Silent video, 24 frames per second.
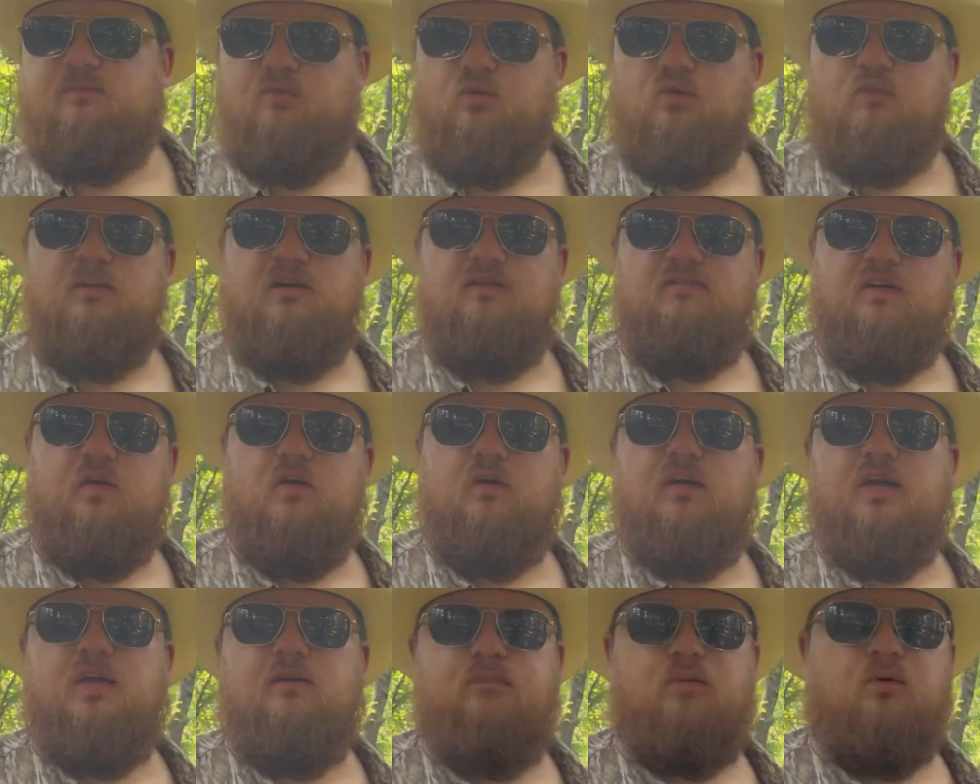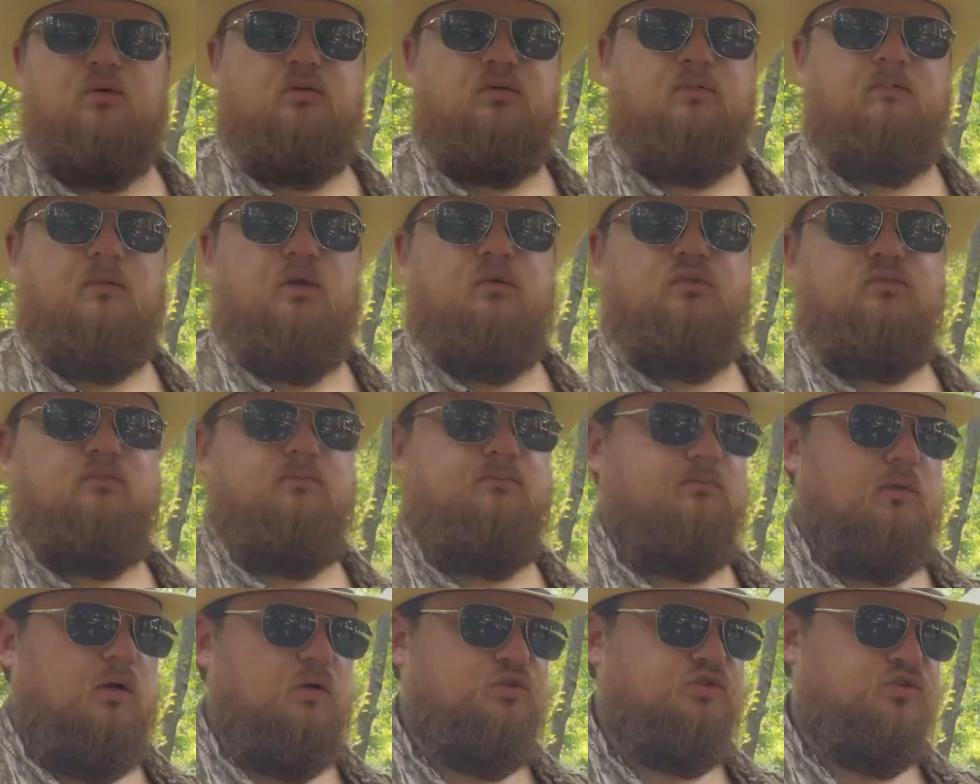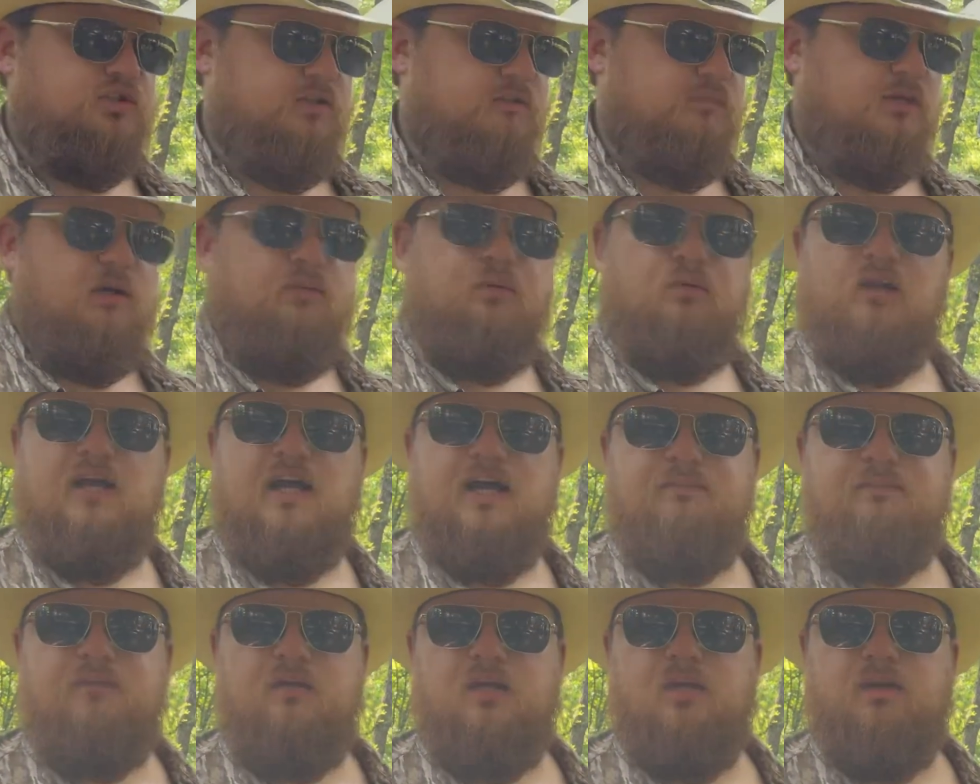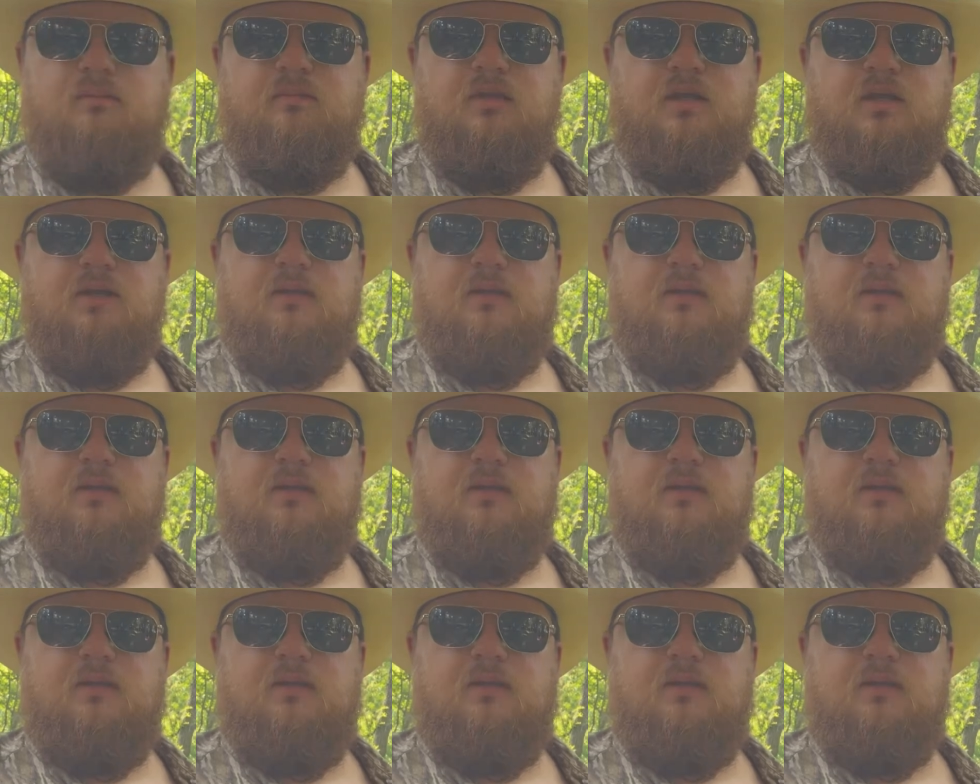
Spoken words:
Pulled my phone out, pulled the Moultrie mobile app up.